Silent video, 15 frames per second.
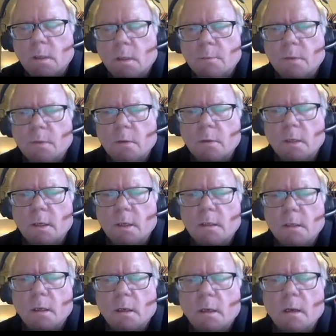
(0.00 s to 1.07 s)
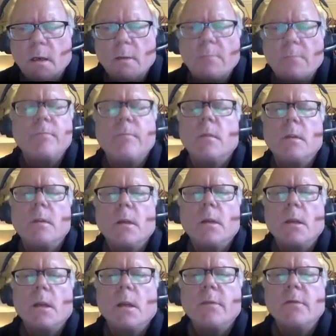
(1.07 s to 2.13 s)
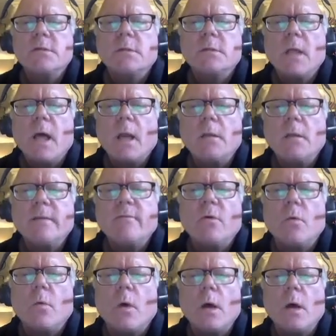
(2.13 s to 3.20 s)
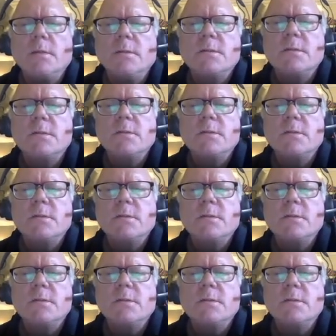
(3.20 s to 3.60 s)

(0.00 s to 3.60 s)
computed it. There's a lot of level 1s,